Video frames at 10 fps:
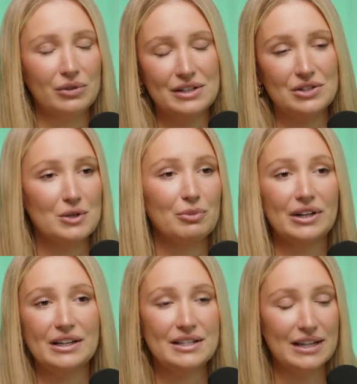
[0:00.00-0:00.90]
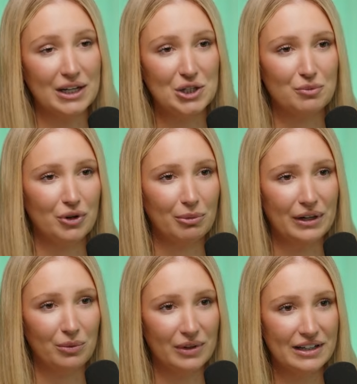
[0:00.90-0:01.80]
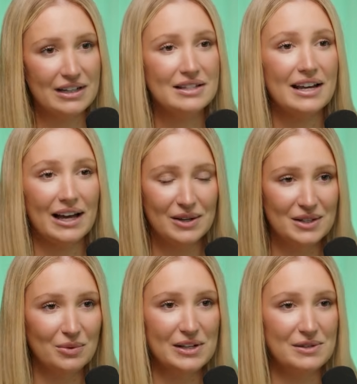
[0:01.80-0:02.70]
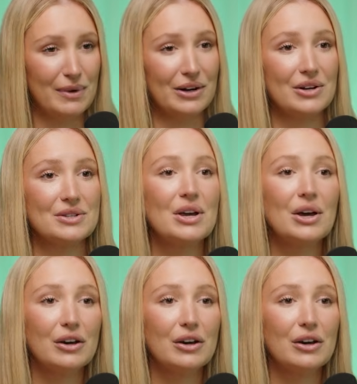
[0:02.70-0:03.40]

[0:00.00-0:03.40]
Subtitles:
just bought his second property with us, house in West Meadows,